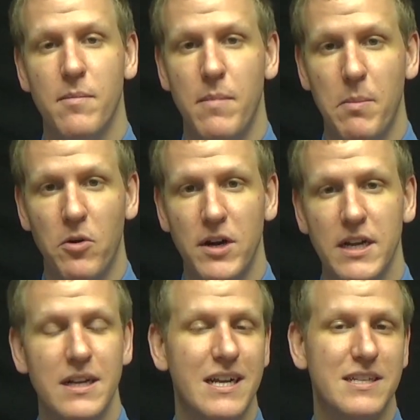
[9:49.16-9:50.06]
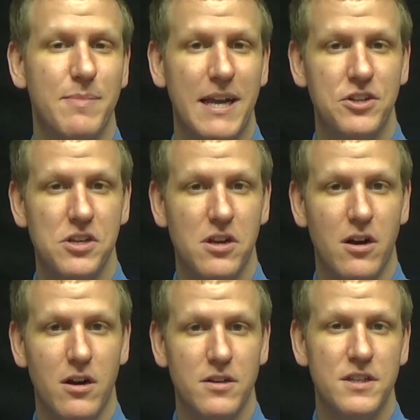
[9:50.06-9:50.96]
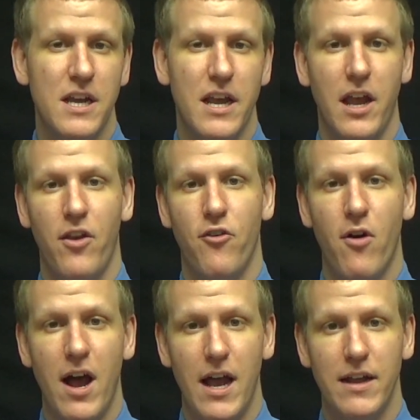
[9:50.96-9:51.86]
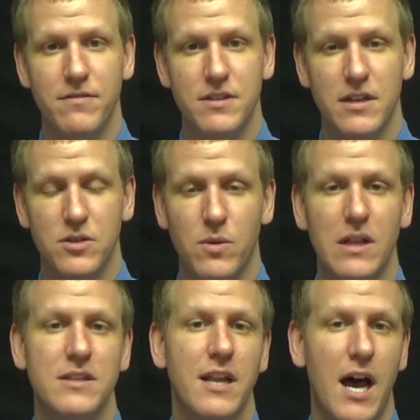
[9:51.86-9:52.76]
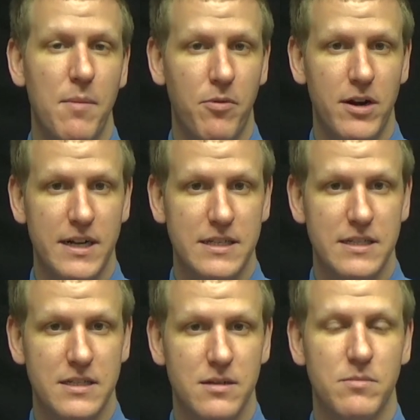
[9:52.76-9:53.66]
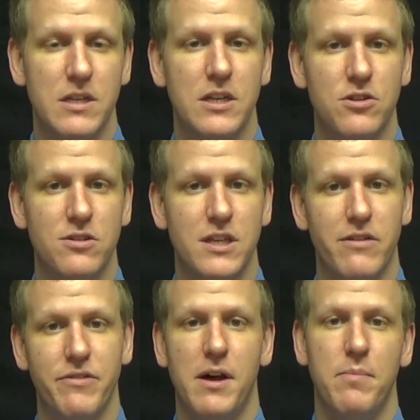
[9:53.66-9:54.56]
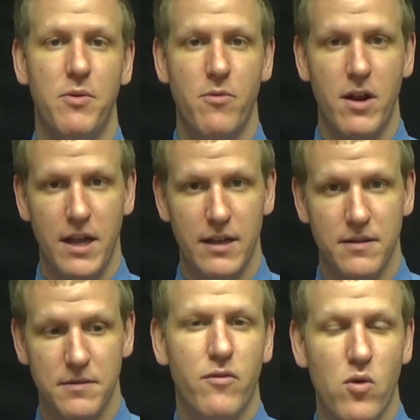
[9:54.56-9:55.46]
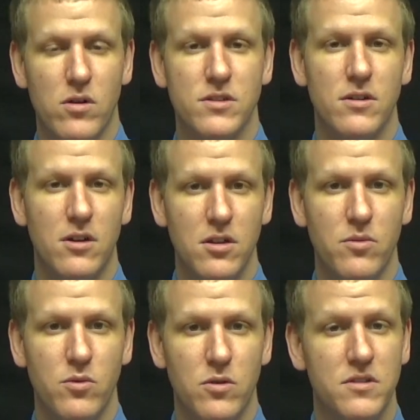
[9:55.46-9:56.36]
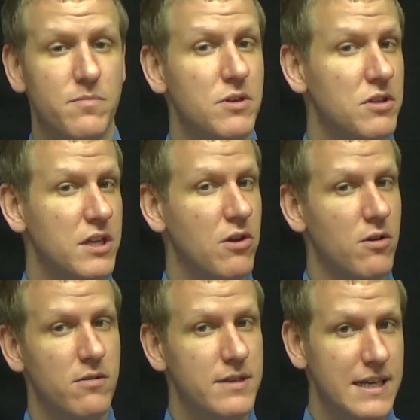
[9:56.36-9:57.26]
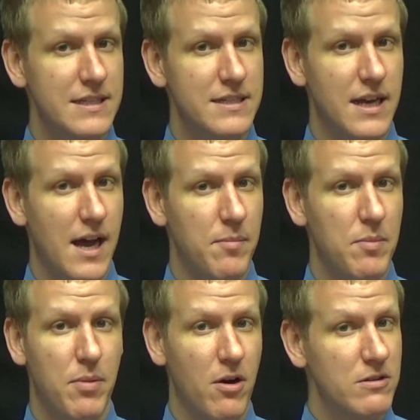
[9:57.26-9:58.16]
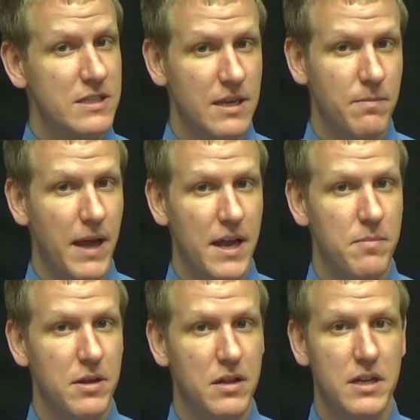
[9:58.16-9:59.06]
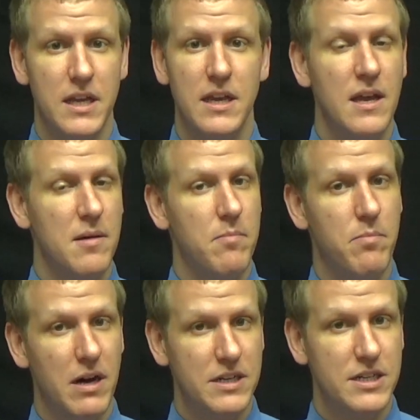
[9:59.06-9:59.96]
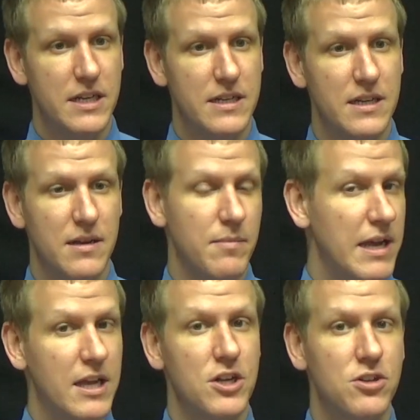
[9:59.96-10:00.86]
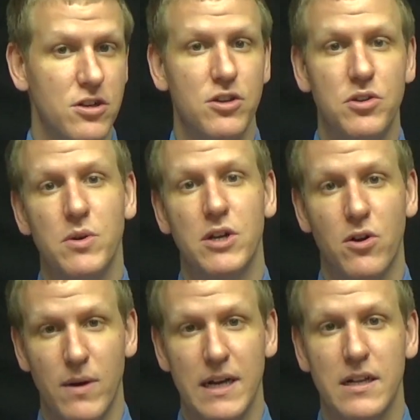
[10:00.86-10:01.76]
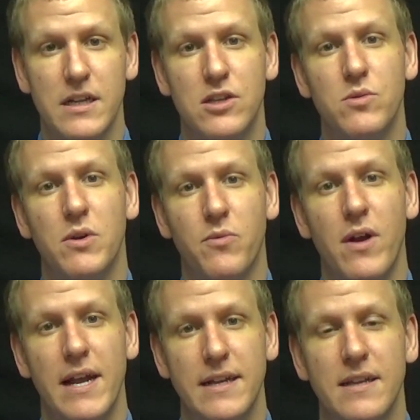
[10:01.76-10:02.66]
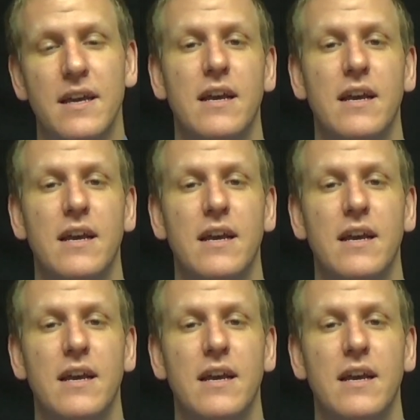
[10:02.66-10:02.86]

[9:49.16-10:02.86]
memory, expansion cards, and drives, as well as an operating system to get yourself up and running. Of course, all the rules of building your own desktop, parts compatibility, budget, making sure you do it correctly, do it right,